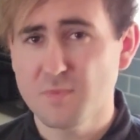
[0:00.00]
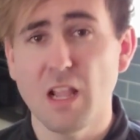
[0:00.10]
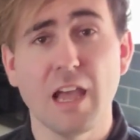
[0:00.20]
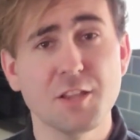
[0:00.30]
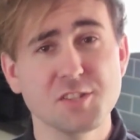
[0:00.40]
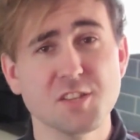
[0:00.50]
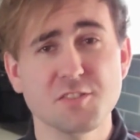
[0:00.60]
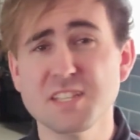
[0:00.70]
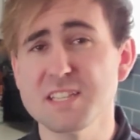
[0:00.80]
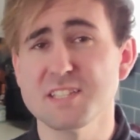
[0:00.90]
I used to
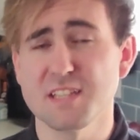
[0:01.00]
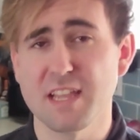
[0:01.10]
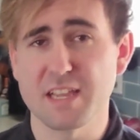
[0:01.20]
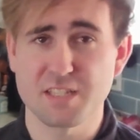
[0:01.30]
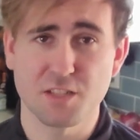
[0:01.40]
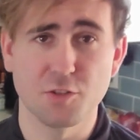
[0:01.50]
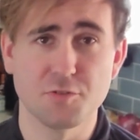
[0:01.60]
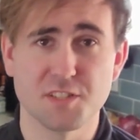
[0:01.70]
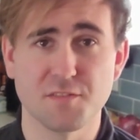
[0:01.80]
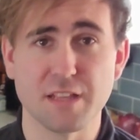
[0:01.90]
use these
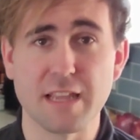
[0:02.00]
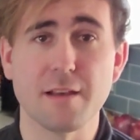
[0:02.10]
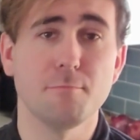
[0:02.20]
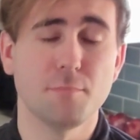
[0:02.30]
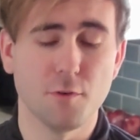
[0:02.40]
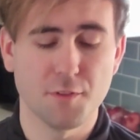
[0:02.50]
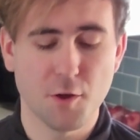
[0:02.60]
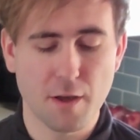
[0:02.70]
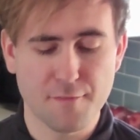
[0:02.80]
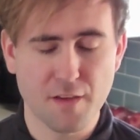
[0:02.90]
exclusively,
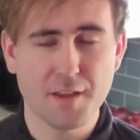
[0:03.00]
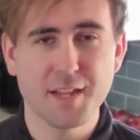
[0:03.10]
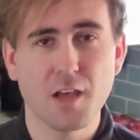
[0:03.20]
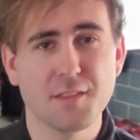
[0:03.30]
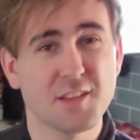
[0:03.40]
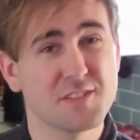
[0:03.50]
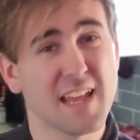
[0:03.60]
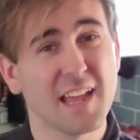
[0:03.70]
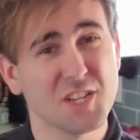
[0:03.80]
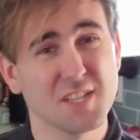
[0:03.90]
although I found out there's
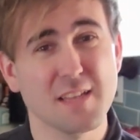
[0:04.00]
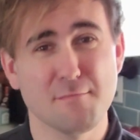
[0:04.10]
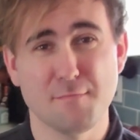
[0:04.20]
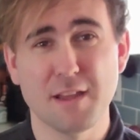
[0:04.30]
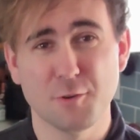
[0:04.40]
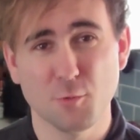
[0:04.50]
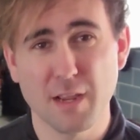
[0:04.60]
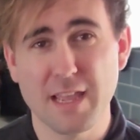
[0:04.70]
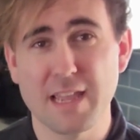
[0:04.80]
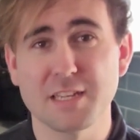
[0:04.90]
actually a better
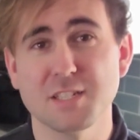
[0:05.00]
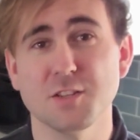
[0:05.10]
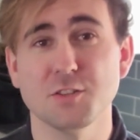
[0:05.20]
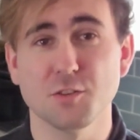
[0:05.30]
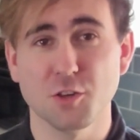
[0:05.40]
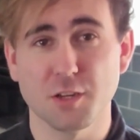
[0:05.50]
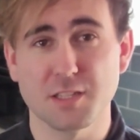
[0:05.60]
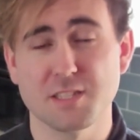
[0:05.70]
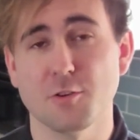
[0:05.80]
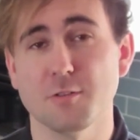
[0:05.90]
way to cook
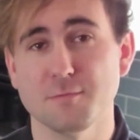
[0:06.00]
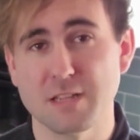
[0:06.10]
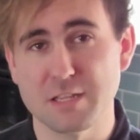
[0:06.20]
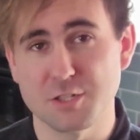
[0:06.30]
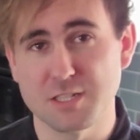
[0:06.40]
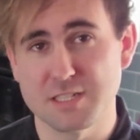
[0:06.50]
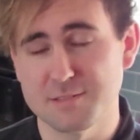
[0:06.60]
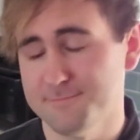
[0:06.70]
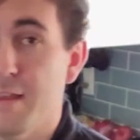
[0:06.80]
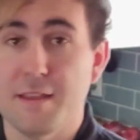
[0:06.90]
certain
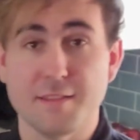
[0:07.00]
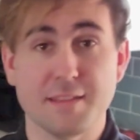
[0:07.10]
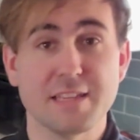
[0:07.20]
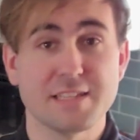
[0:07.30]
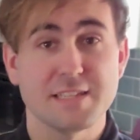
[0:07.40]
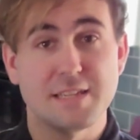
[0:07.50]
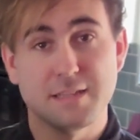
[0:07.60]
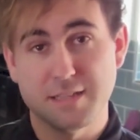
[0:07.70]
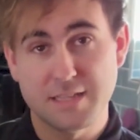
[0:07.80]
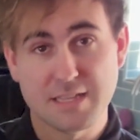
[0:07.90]
dishes. This
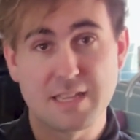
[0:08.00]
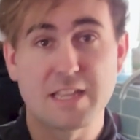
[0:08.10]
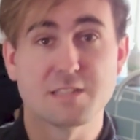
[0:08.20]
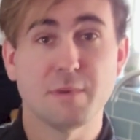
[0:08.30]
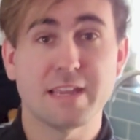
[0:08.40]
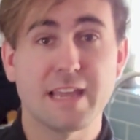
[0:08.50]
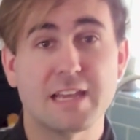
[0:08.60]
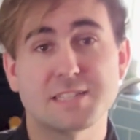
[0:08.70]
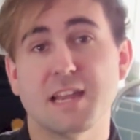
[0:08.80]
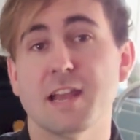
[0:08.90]
is my
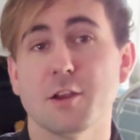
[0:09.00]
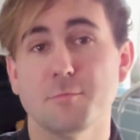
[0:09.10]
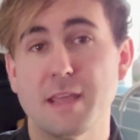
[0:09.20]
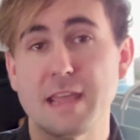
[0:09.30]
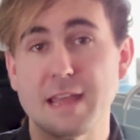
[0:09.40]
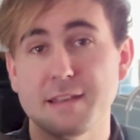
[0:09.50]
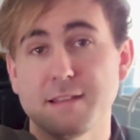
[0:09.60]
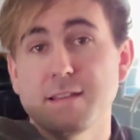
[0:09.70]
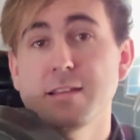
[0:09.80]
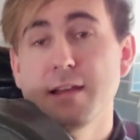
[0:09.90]
cast iron pan.
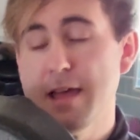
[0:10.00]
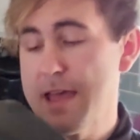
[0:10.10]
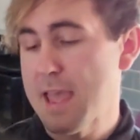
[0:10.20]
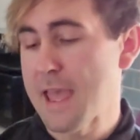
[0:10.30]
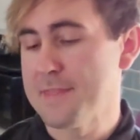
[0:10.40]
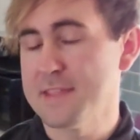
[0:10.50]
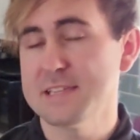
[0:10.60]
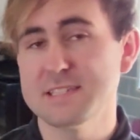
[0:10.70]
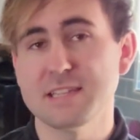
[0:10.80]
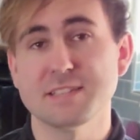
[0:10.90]
And
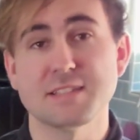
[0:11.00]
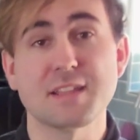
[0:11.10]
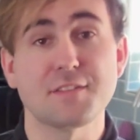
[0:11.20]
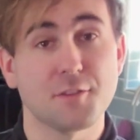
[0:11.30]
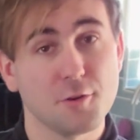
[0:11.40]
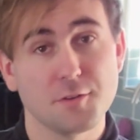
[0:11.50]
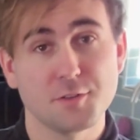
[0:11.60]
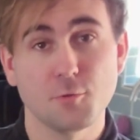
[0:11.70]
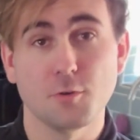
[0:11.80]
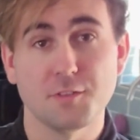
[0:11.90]
this is the third
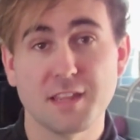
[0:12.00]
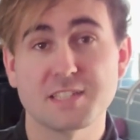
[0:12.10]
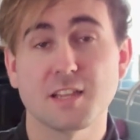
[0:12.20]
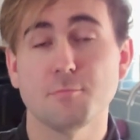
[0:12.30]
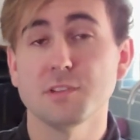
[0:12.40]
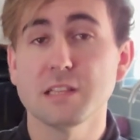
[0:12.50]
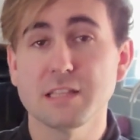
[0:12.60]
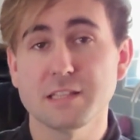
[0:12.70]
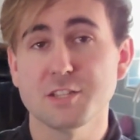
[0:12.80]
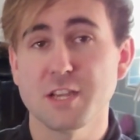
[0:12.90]
tool that has
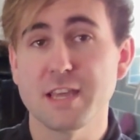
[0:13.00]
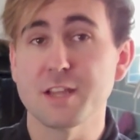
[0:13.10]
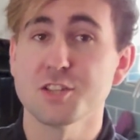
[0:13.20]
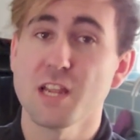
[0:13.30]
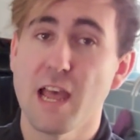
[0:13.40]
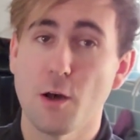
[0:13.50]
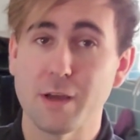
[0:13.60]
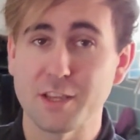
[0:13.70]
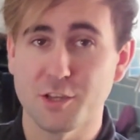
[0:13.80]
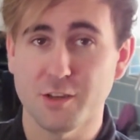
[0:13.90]
completely changed how
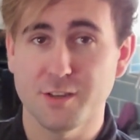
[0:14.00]
I cook.